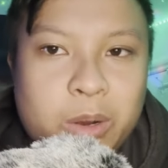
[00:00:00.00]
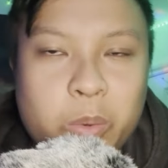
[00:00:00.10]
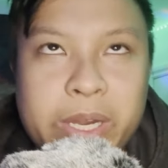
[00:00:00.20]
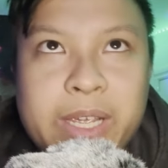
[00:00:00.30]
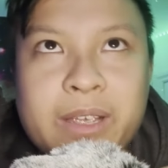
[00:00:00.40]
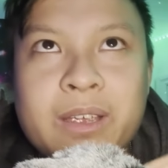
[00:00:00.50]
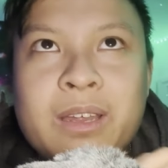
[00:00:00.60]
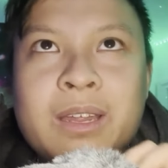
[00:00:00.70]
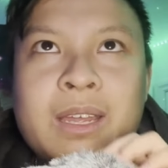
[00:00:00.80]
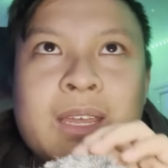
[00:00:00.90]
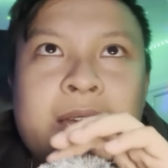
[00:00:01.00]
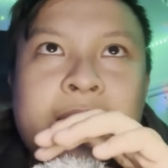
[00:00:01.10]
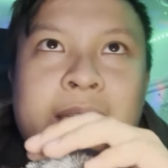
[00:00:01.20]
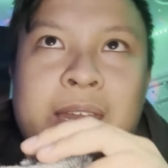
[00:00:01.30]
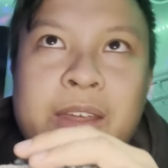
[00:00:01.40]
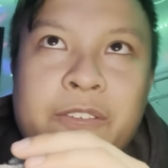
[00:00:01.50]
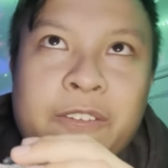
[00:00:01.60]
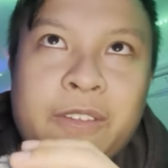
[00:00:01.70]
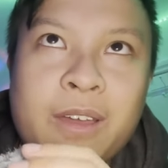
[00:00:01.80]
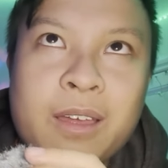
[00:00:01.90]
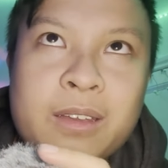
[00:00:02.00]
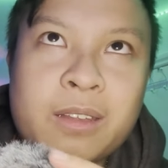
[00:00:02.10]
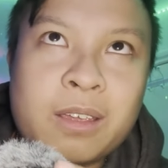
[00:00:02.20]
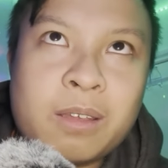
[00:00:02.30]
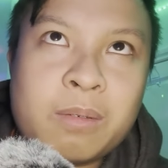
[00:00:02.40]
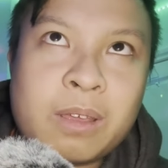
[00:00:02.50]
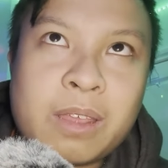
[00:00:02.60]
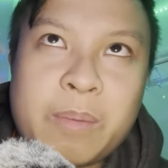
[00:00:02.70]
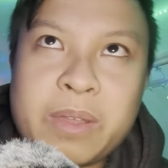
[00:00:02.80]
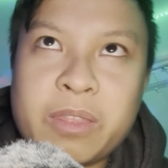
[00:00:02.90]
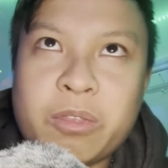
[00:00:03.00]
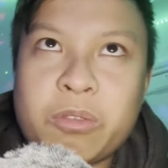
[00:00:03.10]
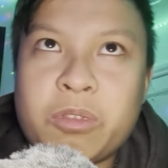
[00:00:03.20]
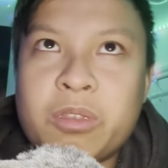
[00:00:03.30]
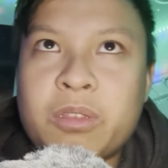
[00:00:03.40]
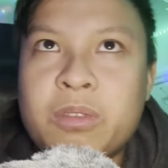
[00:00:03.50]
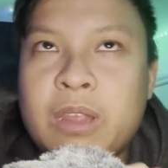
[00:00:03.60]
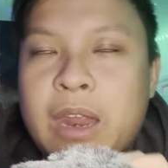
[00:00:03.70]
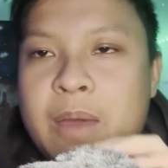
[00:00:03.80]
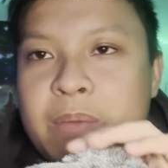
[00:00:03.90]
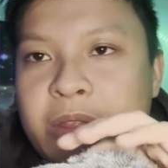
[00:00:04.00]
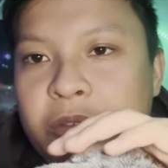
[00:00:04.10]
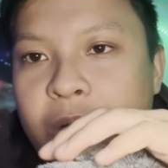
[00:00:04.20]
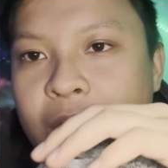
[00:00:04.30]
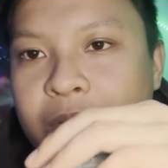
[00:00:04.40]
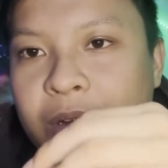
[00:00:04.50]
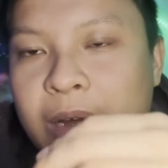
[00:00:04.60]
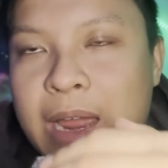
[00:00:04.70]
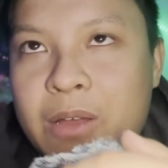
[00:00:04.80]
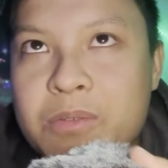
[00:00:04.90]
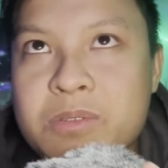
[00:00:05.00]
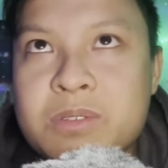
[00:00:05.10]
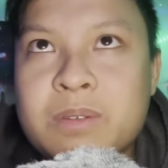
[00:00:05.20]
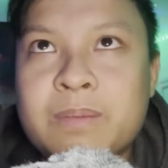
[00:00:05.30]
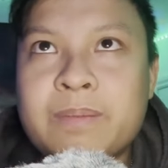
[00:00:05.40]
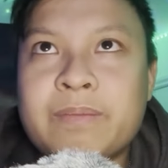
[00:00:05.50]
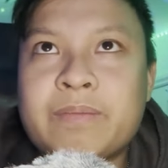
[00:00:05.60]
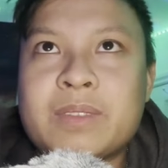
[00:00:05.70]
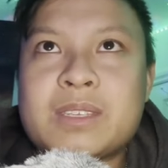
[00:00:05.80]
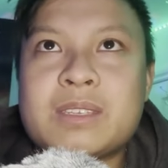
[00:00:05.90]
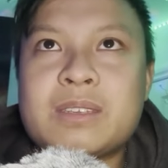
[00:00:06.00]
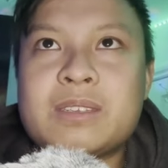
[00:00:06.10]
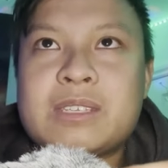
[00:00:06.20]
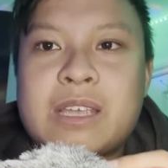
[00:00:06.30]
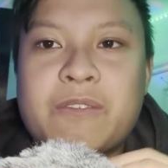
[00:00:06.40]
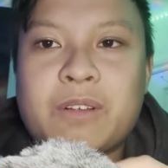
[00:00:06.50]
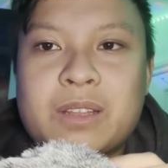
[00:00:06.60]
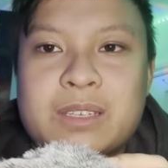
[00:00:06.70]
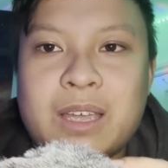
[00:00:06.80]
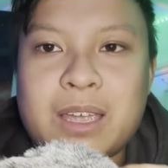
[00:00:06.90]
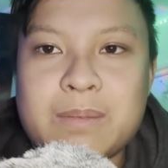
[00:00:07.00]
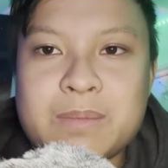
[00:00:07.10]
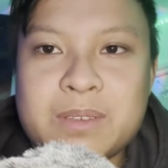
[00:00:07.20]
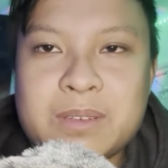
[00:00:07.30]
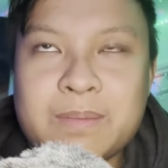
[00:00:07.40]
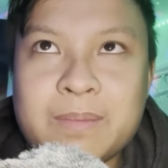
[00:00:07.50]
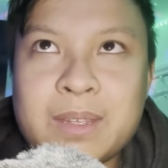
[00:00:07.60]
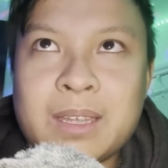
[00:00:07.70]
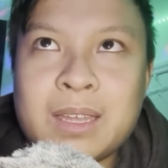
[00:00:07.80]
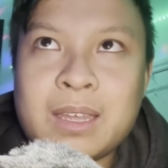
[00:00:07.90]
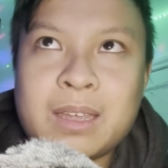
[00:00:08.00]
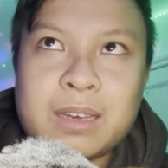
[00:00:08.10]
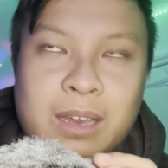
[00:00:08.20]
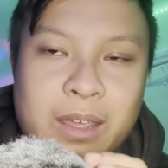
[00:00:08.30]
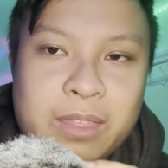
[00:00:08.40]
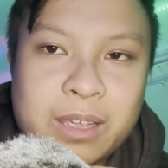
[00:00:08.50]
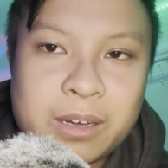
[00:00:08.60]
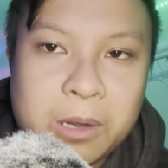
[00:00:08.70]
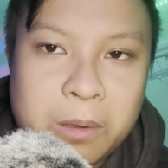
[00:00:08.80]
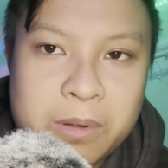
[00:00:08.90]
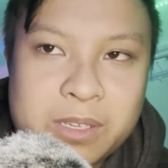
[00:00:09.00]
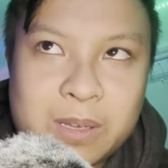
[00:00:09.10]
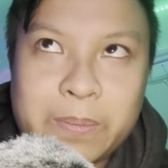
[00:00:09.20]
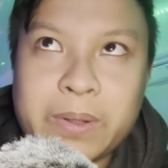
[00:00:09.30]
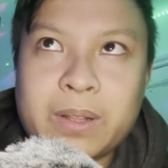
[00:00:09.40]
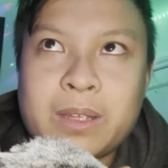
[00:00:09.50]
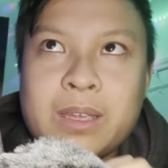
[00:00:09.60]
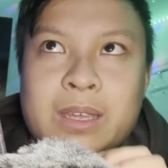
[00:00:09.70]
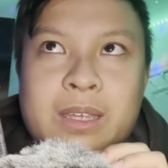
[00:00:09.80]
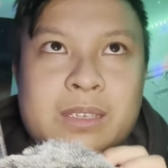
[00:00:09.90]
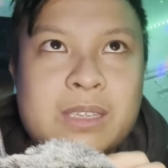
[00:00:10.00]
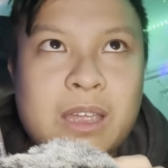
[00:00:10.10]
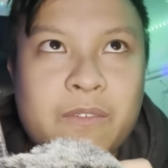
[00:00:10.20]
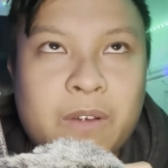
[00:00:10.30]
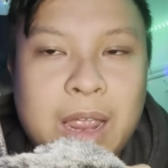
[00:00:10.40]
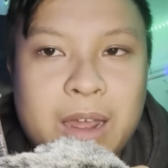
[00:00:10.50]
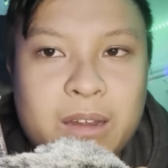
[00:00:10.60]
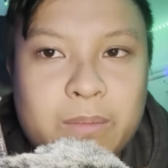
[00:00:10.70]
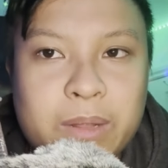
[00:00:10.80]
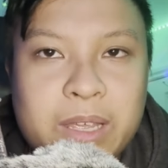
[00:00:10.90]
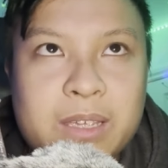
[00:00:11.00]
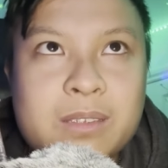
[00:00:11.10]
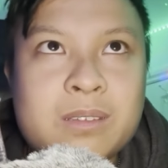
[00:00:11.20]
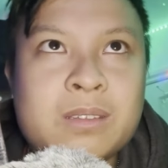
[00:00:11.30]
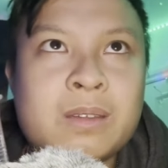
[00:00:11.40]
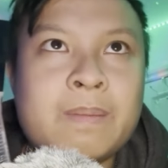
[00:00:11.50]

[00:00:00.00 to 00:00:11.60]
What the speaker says: a week and a thought that happened throughout our house several times. Nothing noticeable is ever out of place.